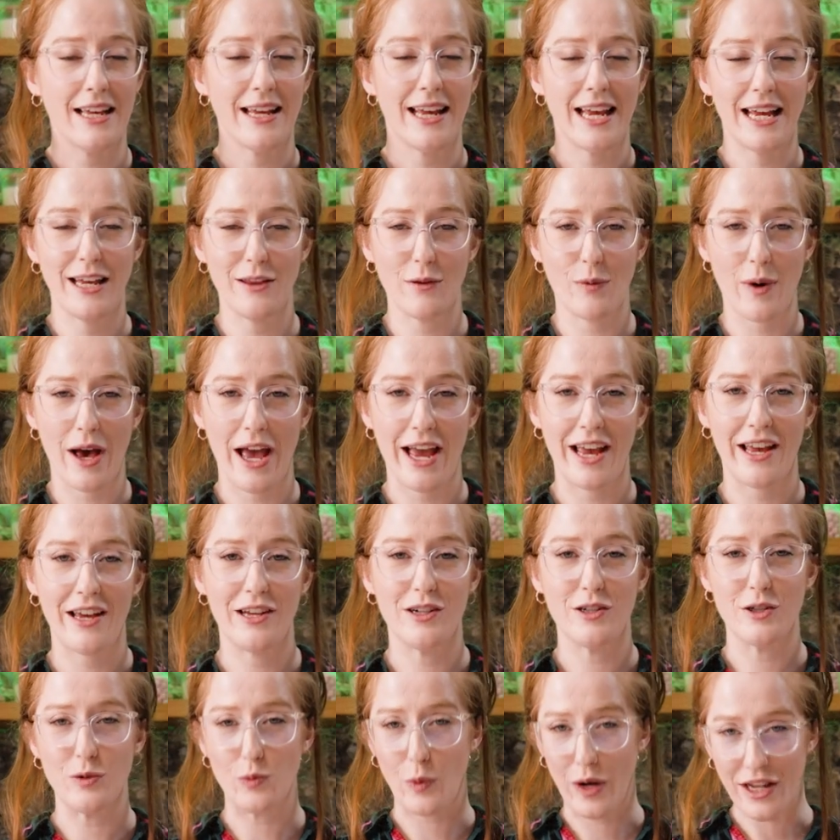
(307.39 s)
Either way,
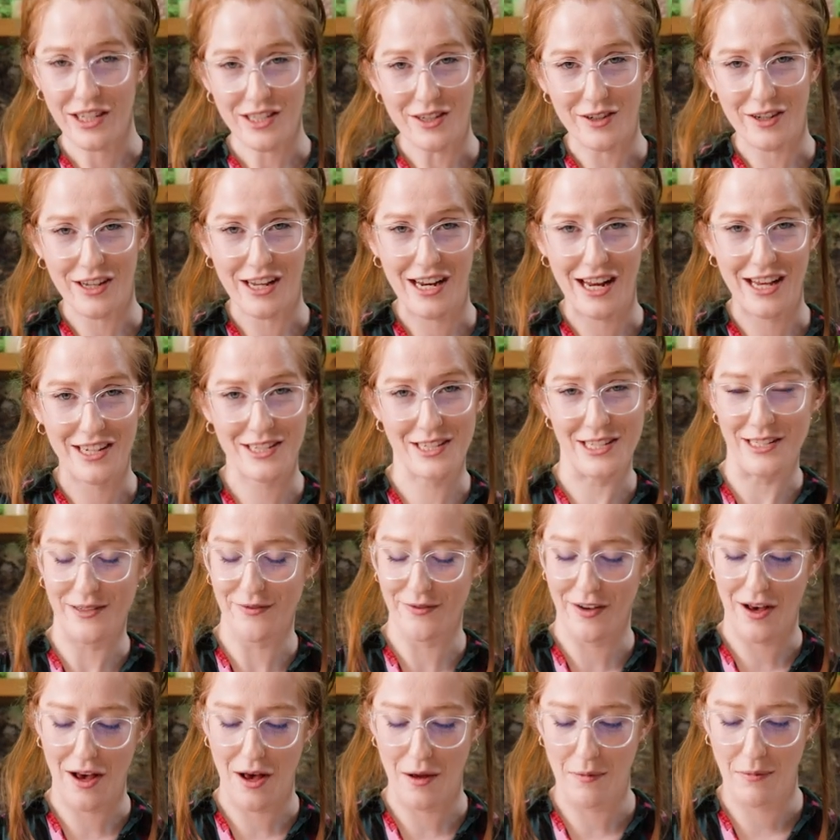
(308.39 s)
just wait until your ganache is
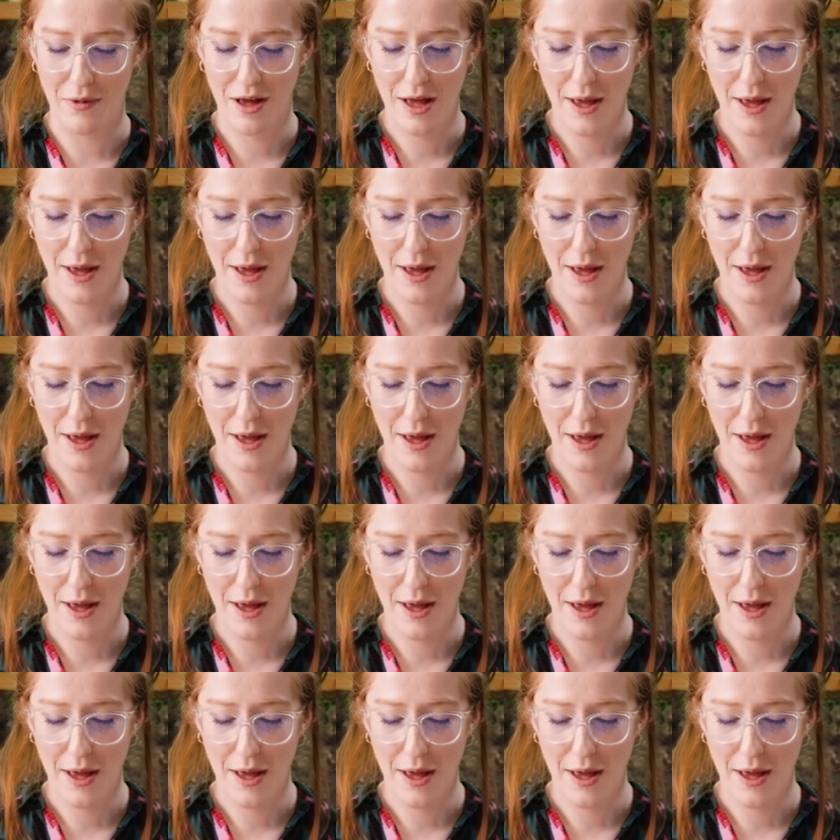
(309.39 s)
firm.